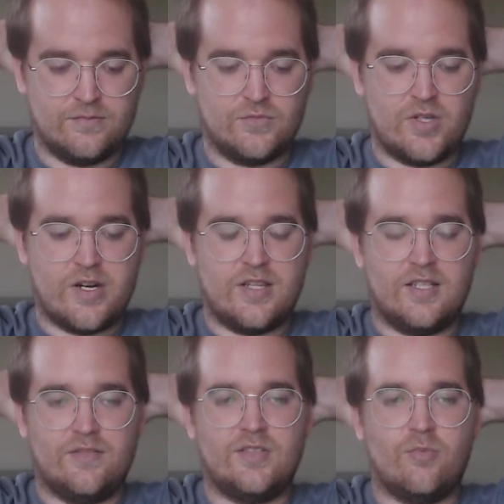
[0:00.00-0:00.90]
I'm trying to think
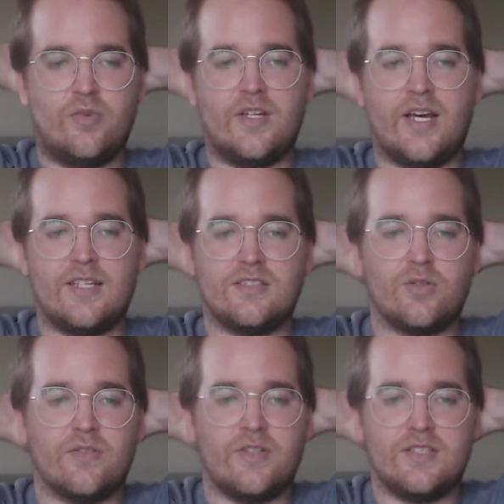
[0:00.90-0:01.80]
of someone that has sort
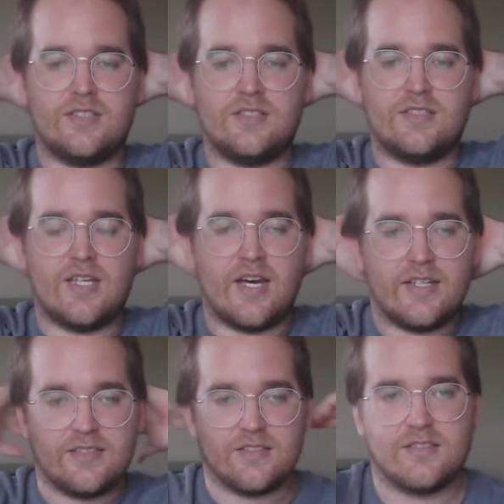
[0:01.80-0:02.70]
of his
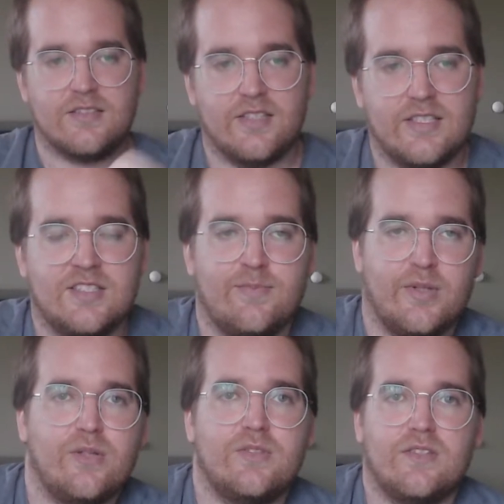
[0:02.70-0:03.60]
size and
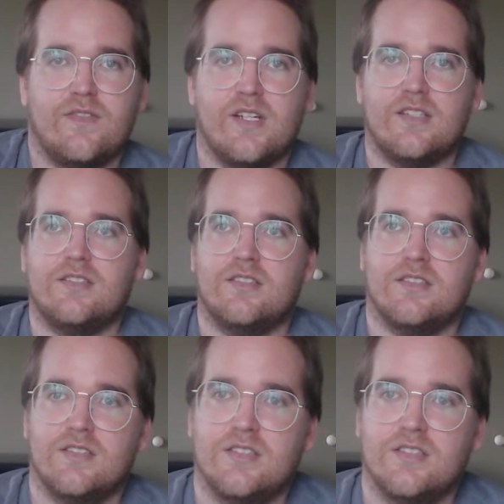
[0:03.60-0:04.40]
explosiveness.